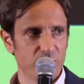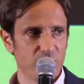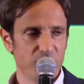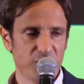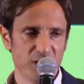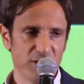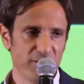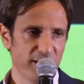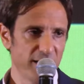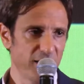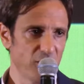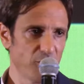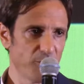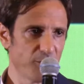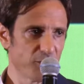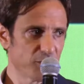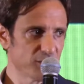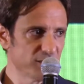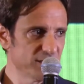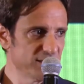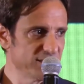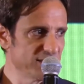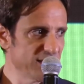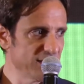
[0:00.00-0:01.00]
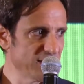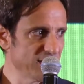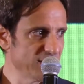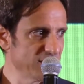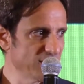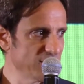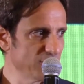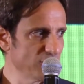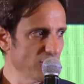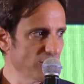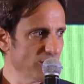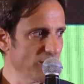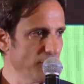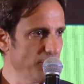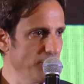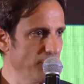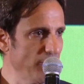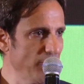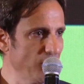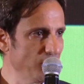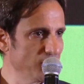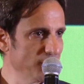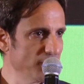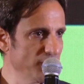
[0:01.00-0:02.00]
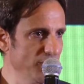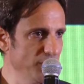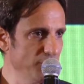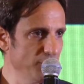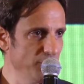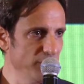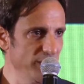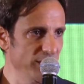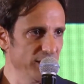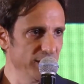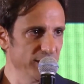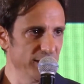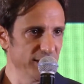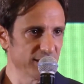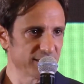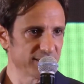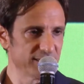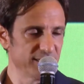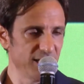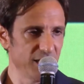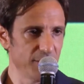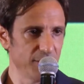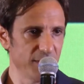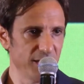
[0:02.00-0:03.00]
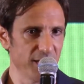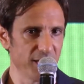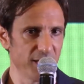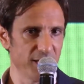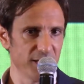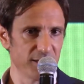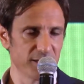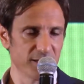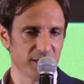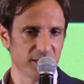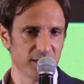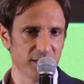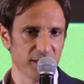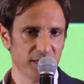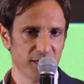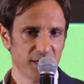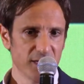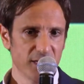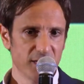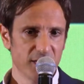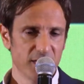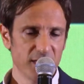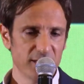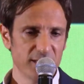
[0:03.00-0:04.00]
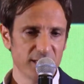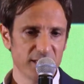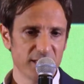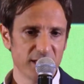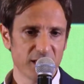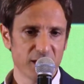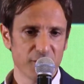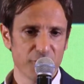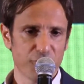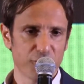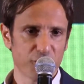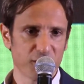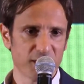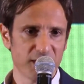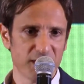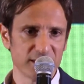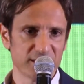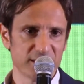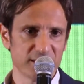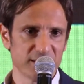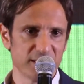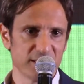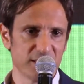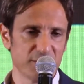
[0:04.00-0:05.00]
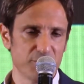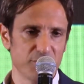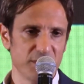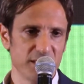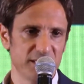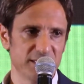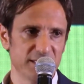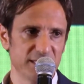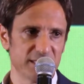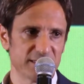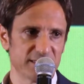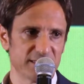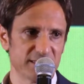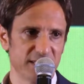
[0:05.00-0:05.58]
developer or designer, they talk about green buildings, they make it, they take it for granted that the buildings